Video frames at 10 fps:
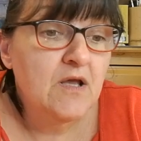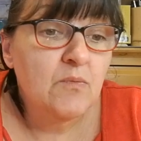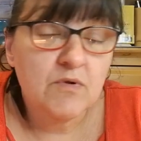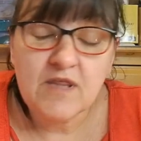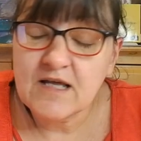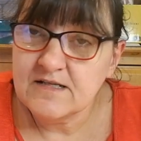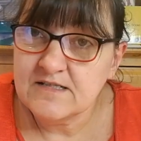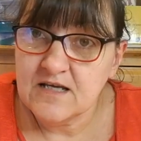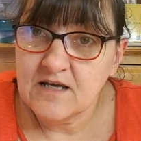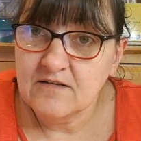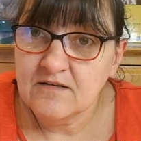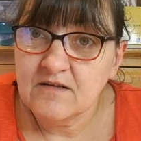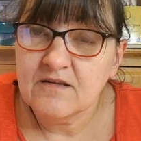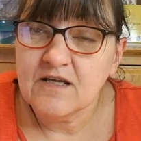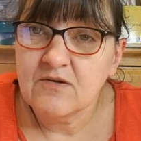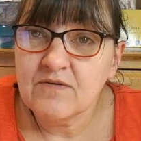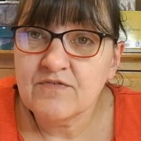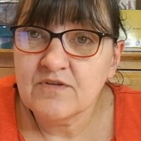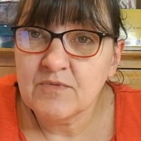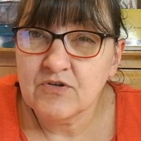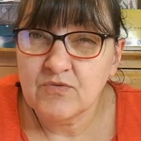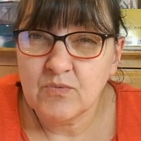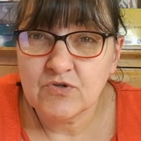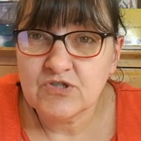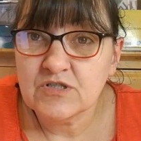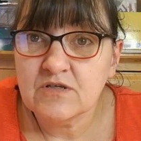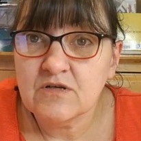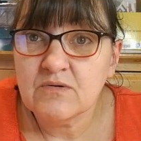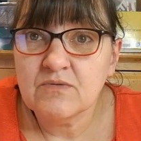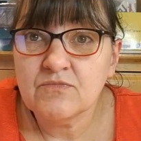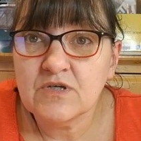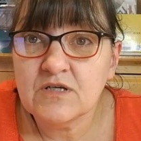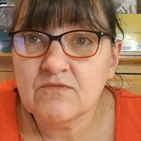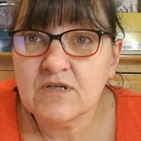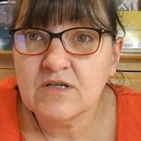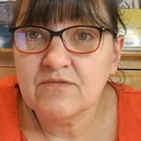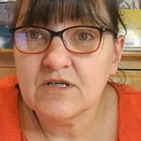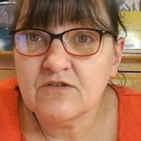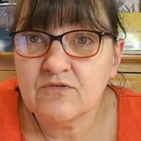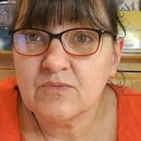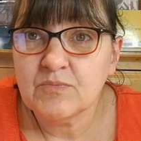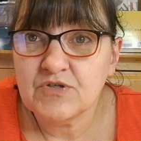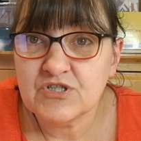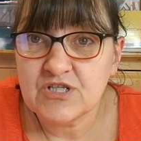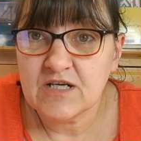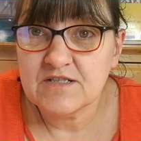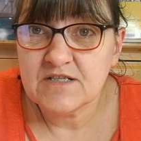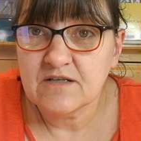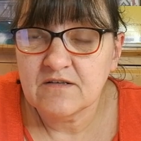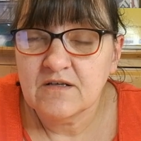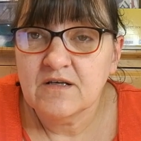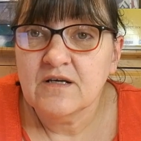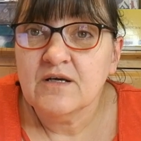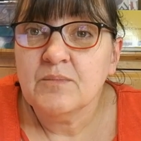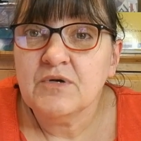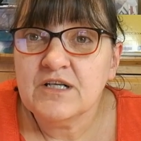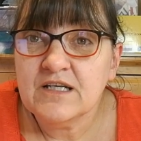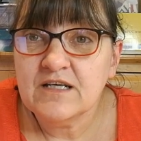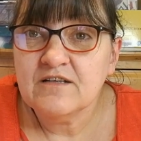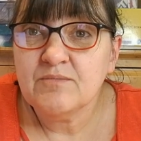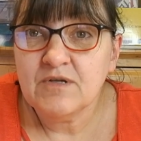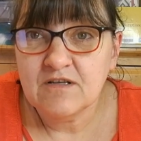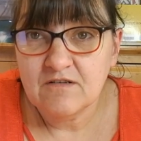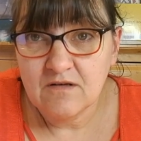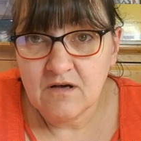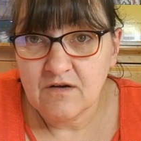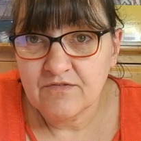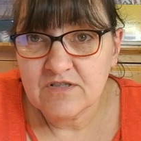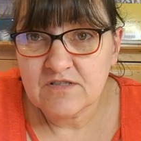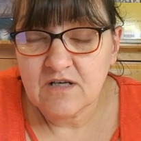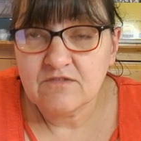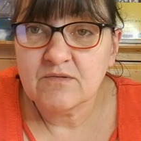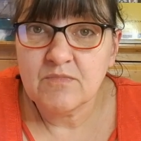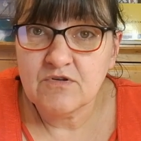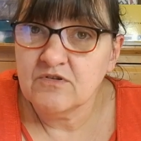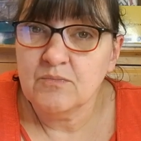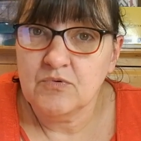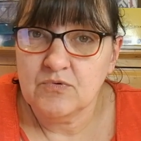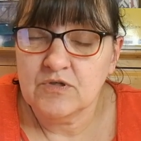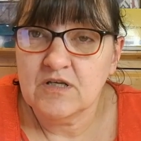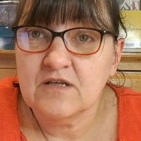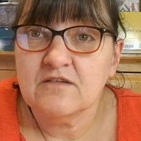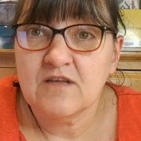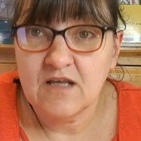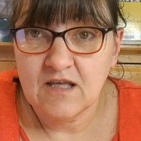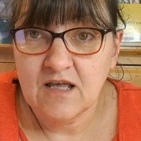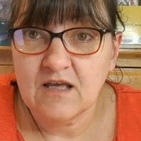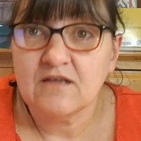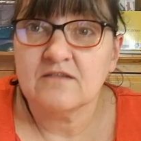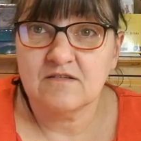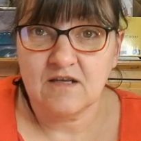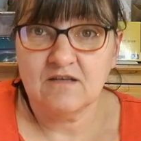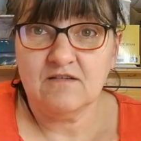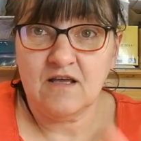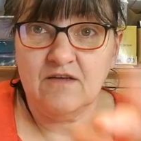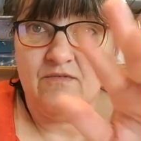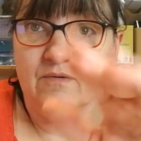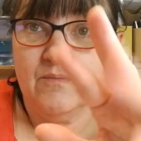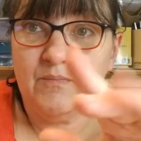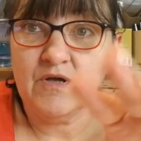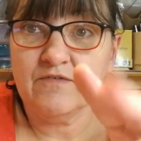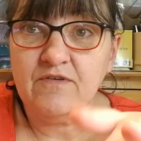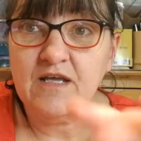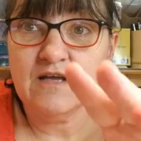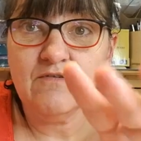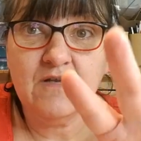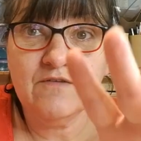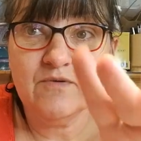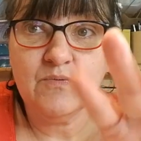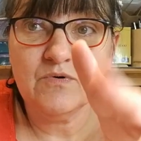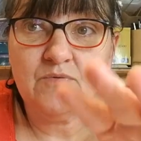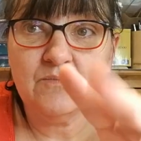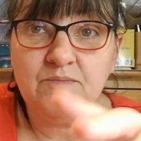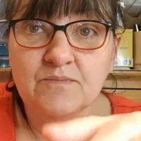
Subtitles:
With that said, thank you ever so much for watching. You know I really do appreciate it. Please look after yourselves, and most importantly, take care and stay safe. Bye for now. Love you all.